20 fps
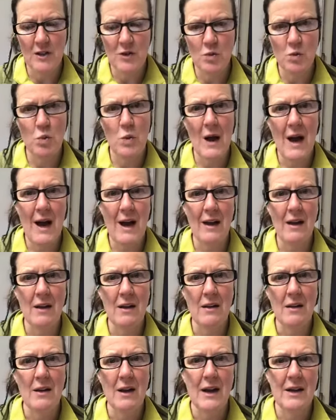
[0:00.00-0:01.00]
as
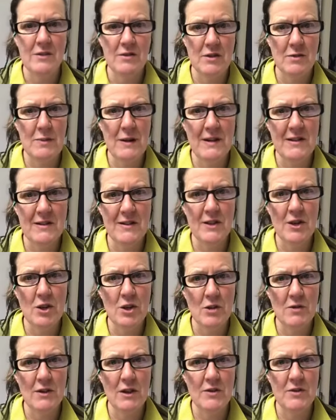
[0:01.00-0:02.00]
well as respecting the
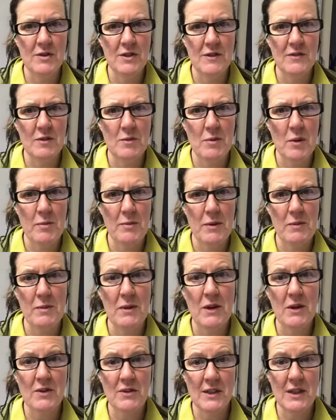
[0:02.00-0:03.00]
curiosity of the puppy,
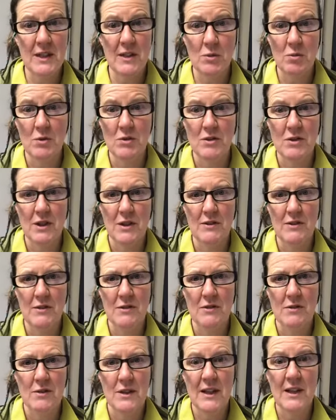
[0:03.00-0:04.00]
because
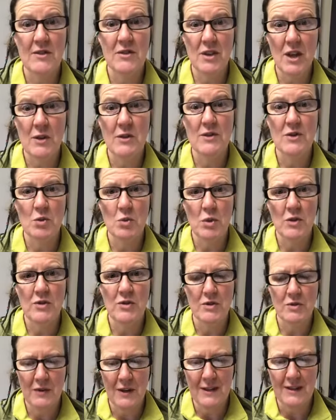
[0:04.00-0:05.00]
he's going to want
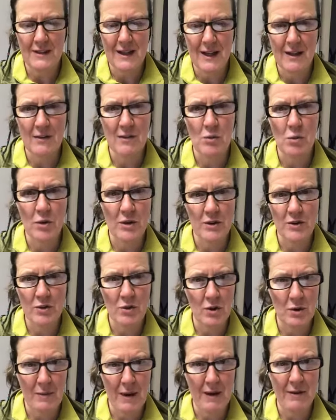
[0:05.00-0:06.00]
to find out what it's
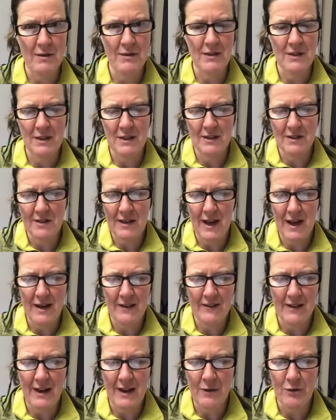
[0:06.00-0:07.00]
all about, seeing this cat
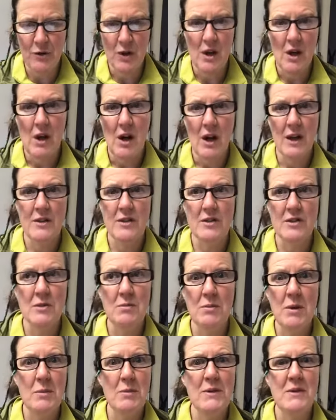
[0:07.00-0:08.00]
in the house. And
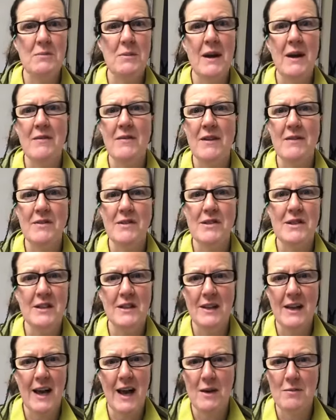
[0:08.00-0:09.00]
some puppies may have never
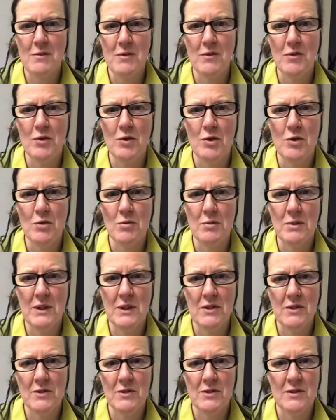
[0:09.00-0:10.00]
seen a cat before
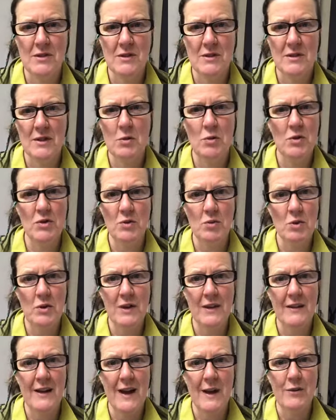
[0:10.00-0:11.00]
because there wasn't one
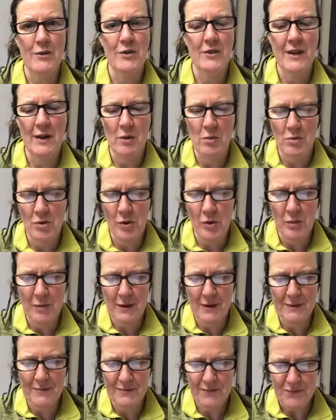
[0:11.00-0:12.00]
in the house that they were brought up
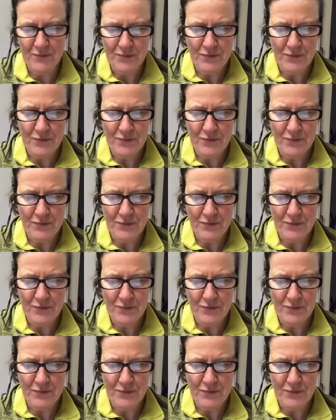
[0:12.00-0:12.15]
in.